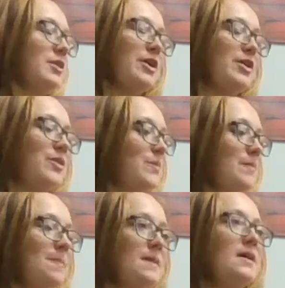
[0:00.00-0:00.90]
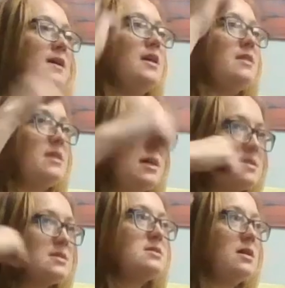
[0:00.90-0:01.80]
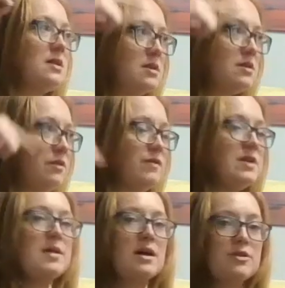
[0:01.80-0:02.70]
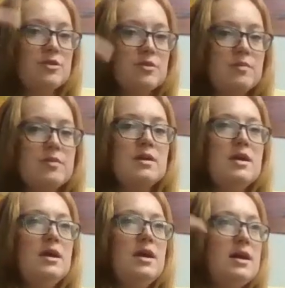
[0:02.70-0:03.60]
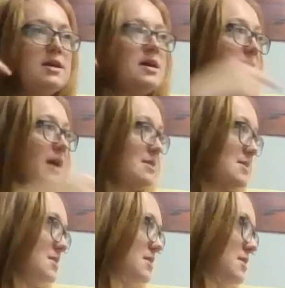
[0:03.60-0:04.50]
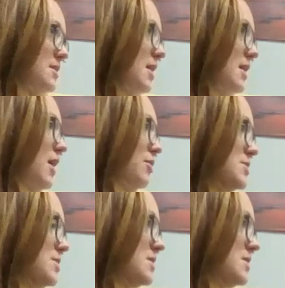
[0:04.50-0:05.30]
No. And then I get stuck in a feedback loop and I can't get out.